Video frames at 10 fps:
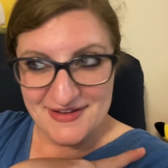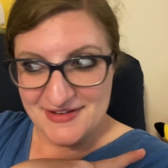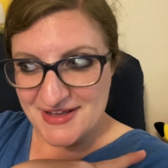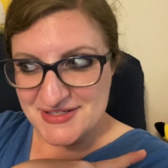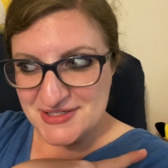
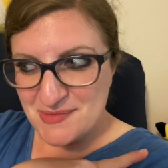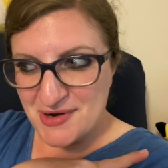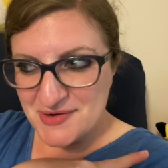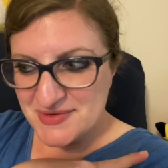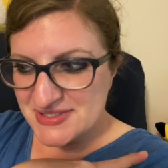Yes,
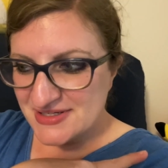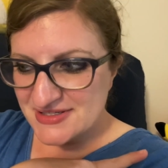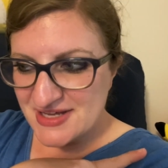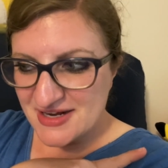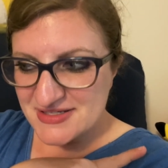tomorrow is a
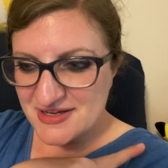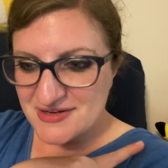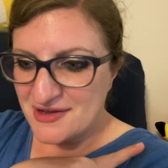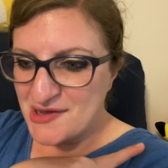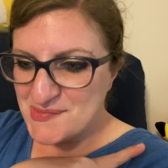
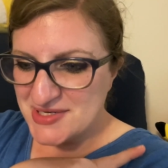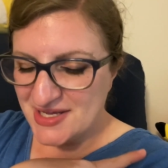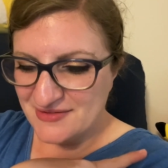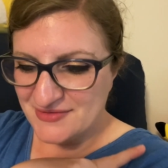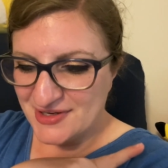Saxenda
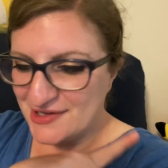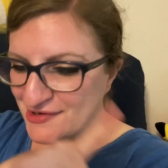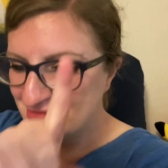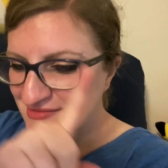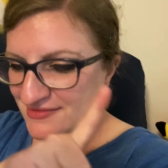update
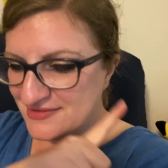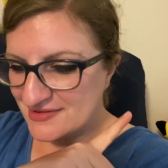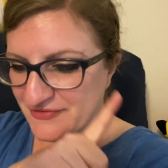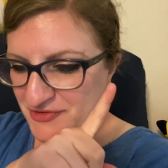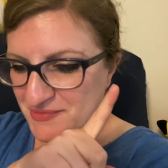video
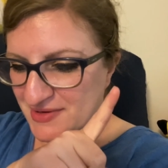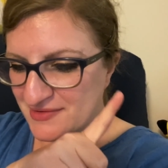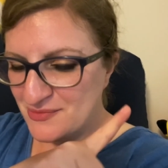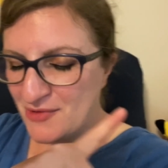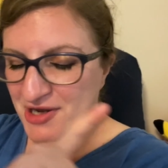if you've
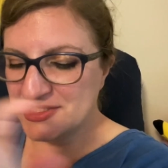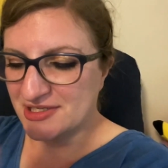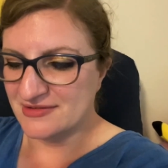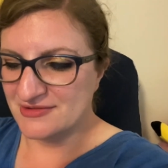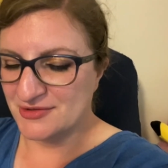been
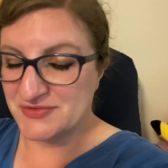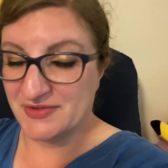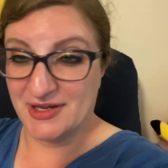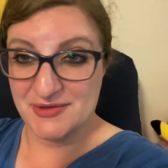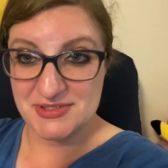watching those
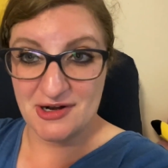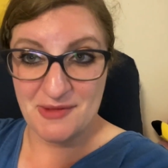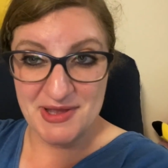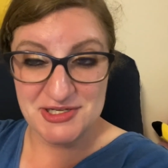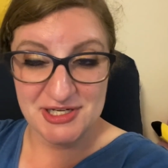videos at all
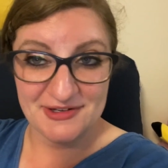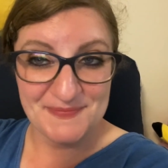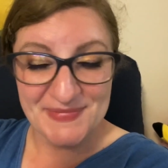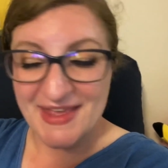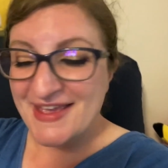my channel.
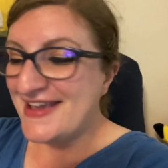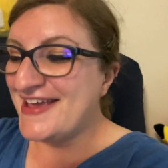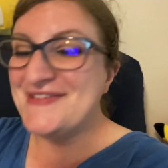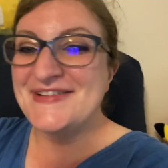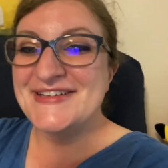
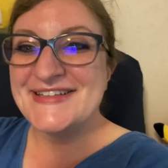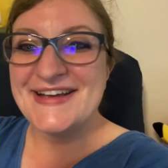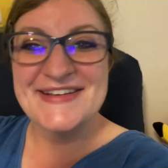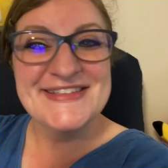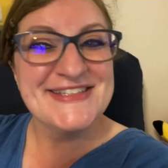Anyways,
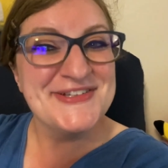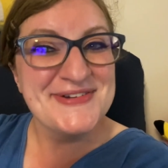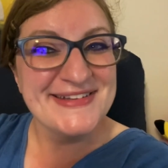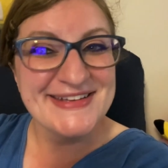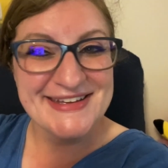I'll see you
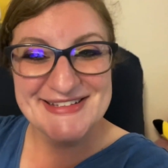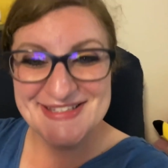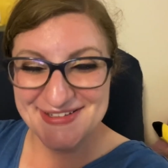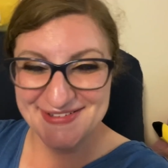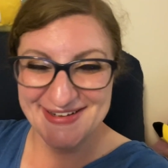all again
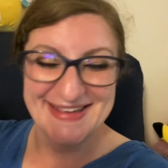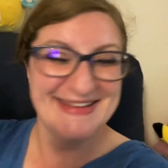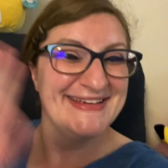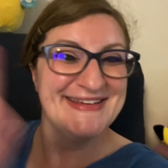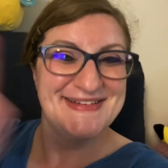soon.
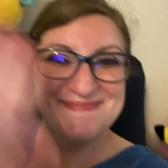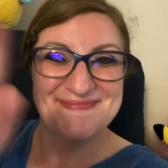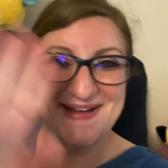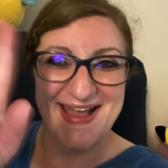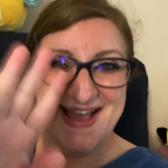
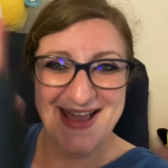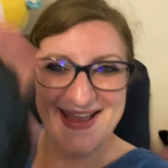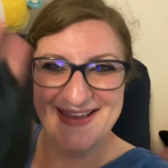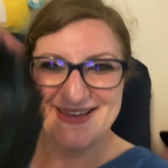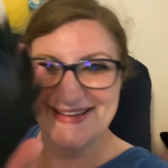
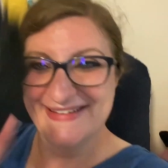Bye!